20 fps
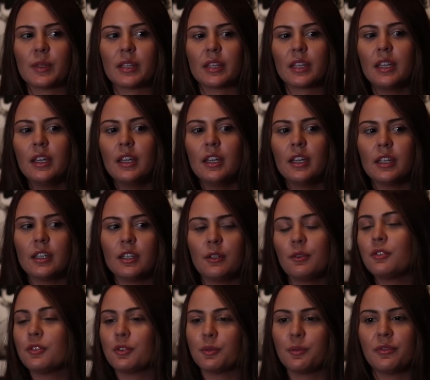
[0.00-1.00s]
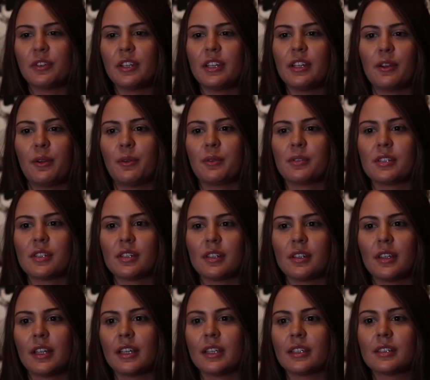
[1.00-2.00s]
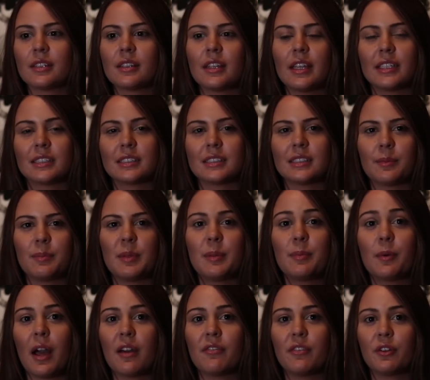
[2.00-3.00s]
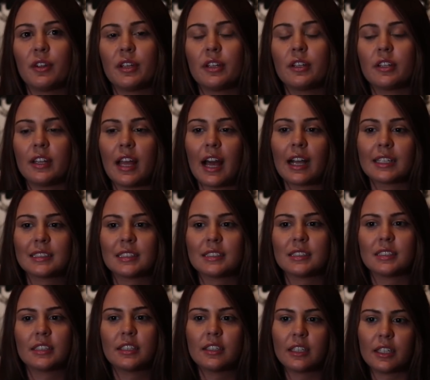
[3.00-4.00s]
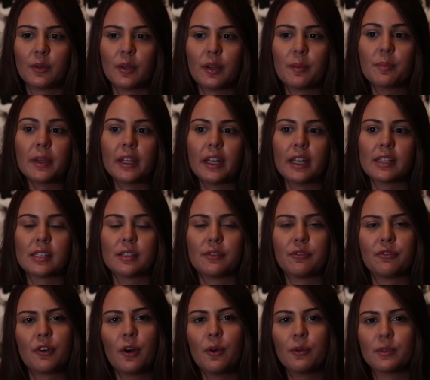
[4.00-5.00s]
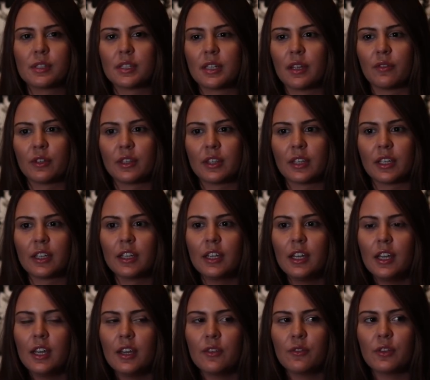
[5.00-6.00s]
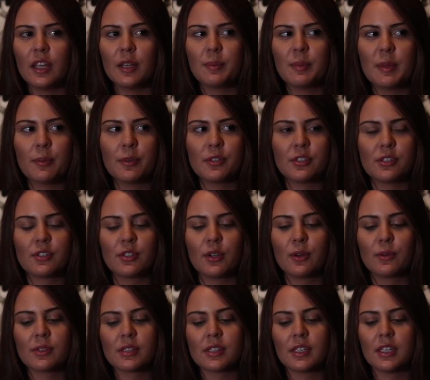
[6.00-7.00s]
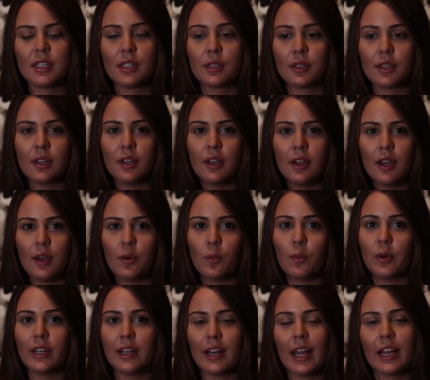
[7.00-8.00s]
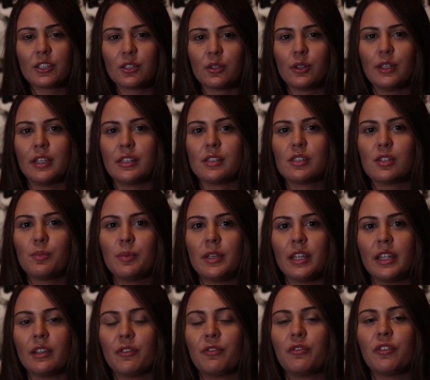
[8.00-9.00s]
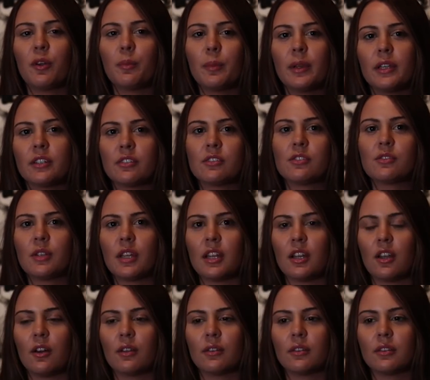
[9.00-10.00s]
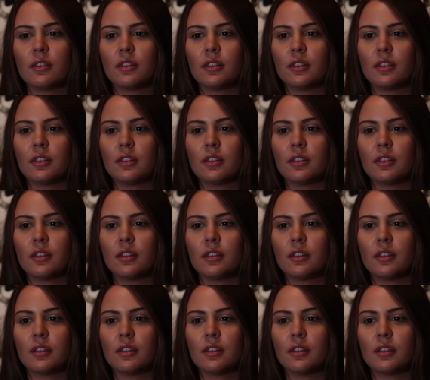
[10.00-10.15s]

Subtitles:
with YouTube videos and like things that people have very good access to good equipment, as in phones and everything. I feel like people just don't see what it actually is to be in the film industry and all